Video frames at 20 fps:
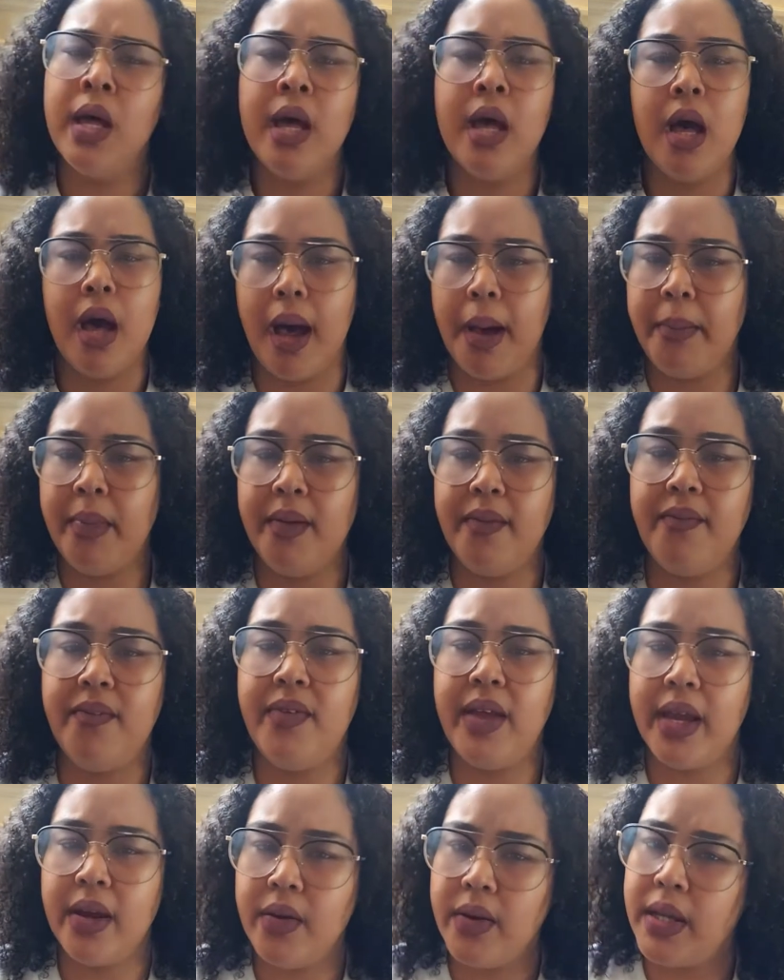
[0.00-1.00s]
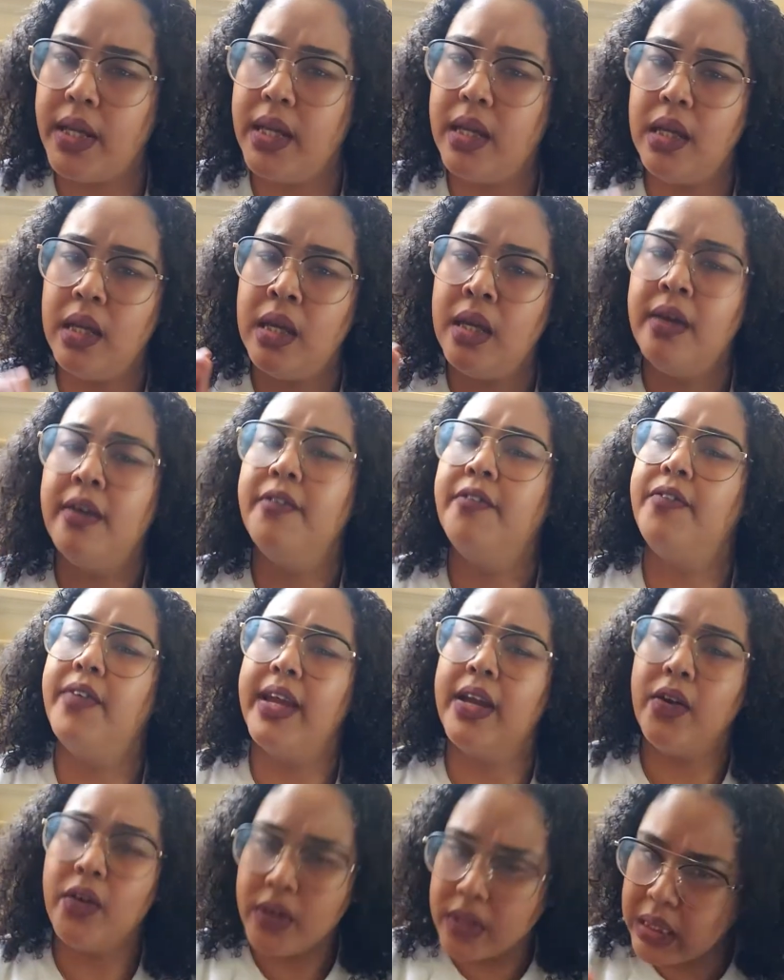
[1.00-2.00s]
I'm a very
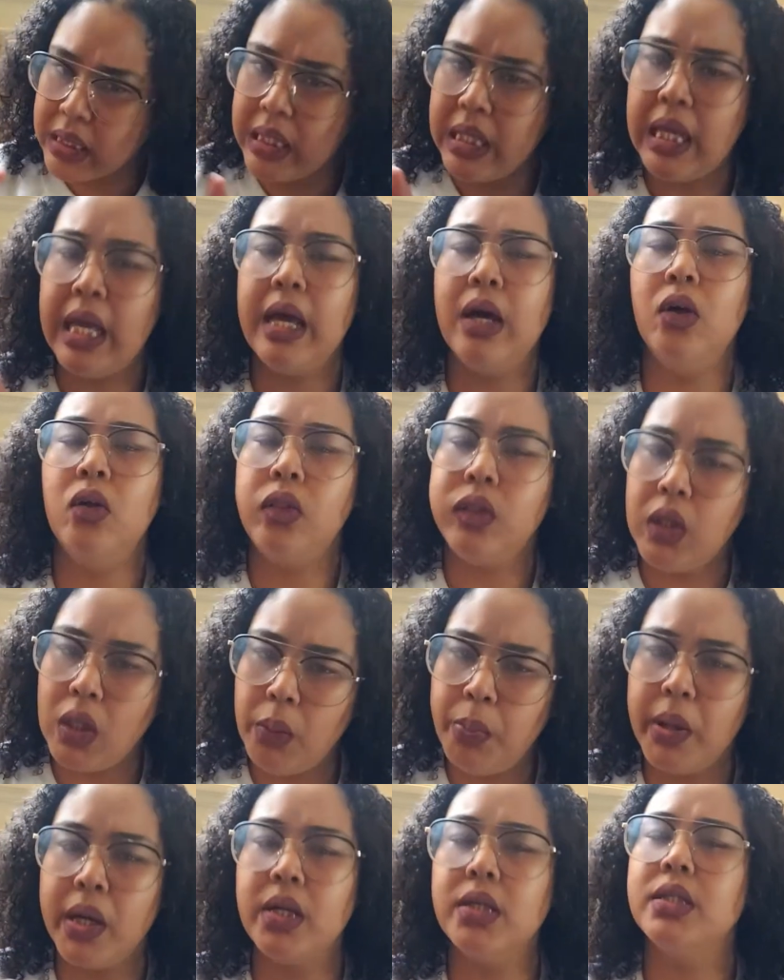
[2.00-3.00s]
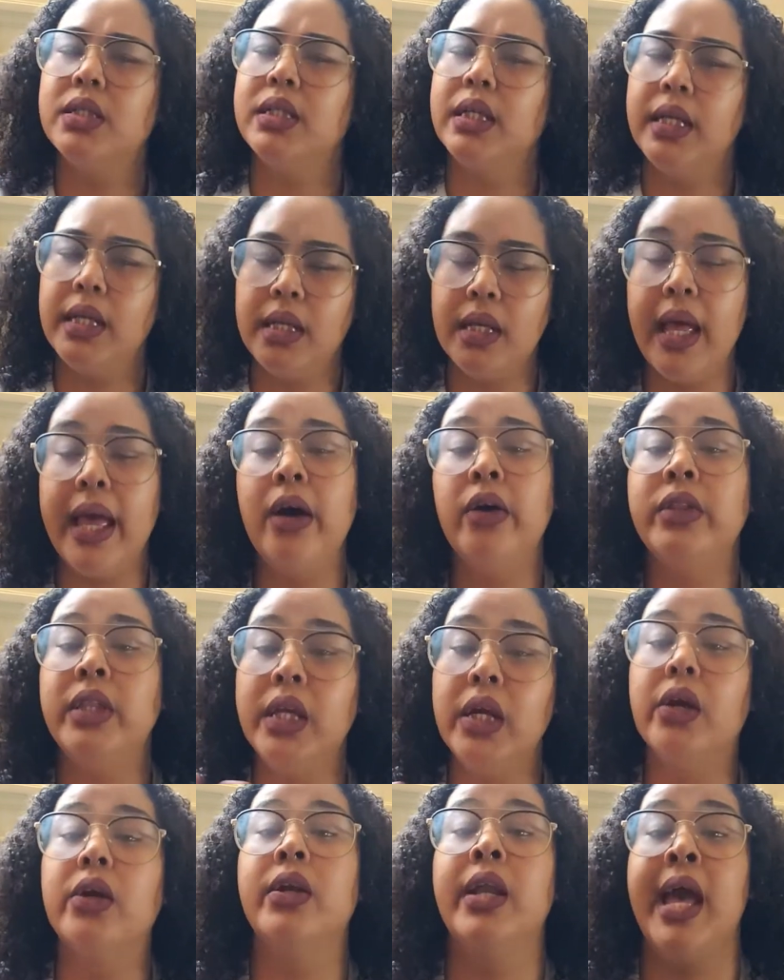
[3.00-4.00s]
fairly healthy person.
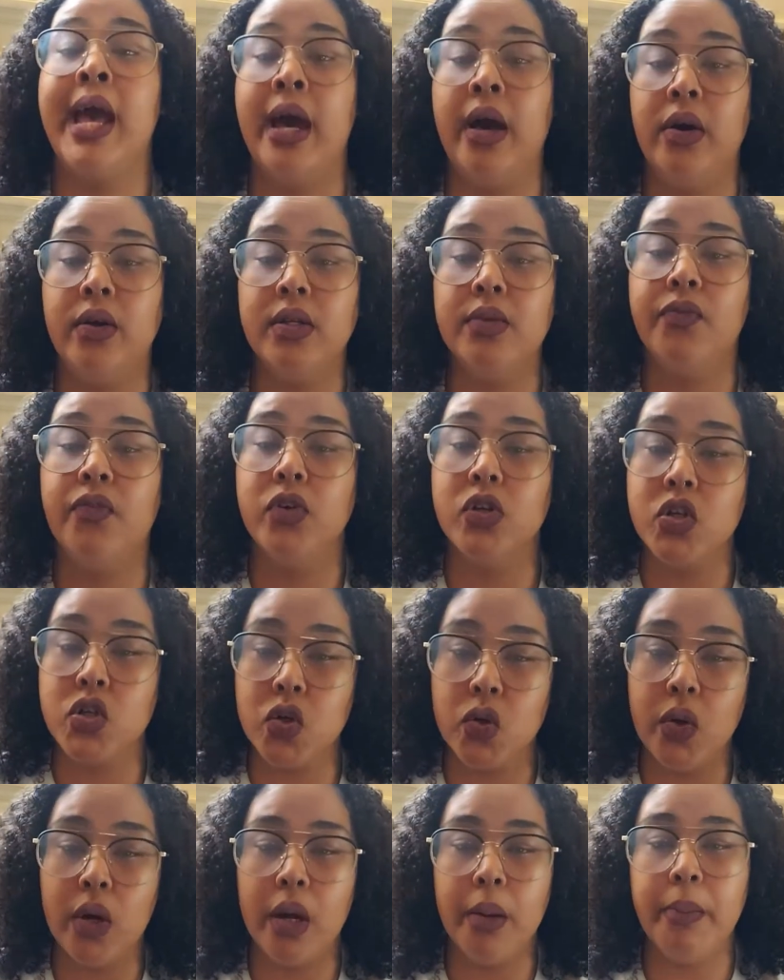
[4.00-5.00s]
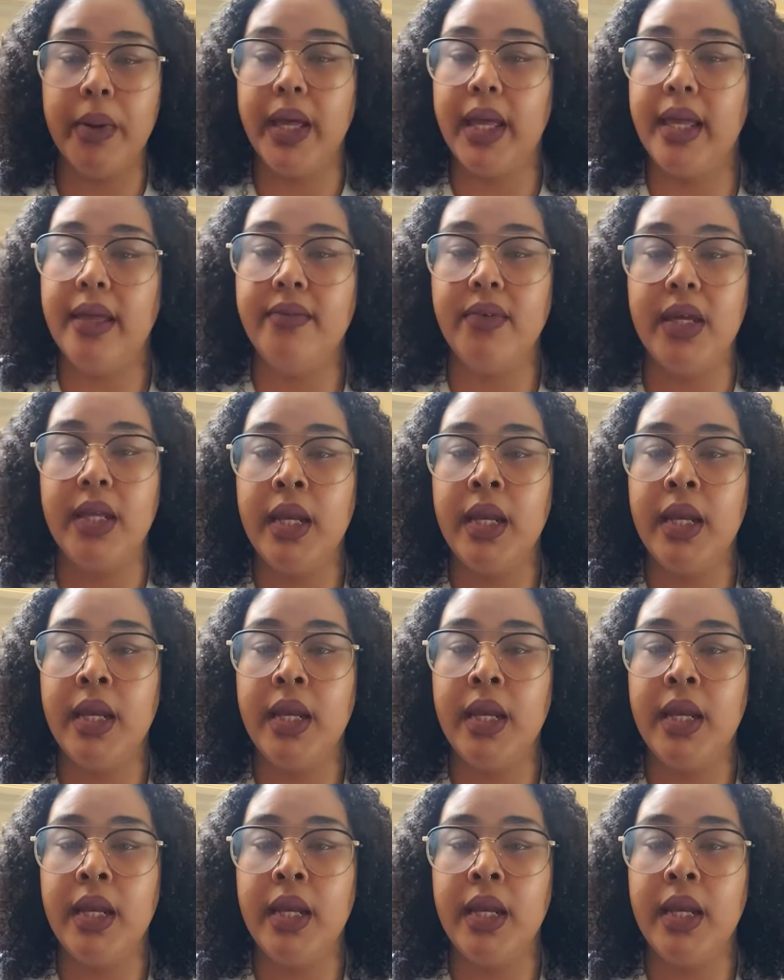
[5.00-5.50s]
Healthier now for sure, but even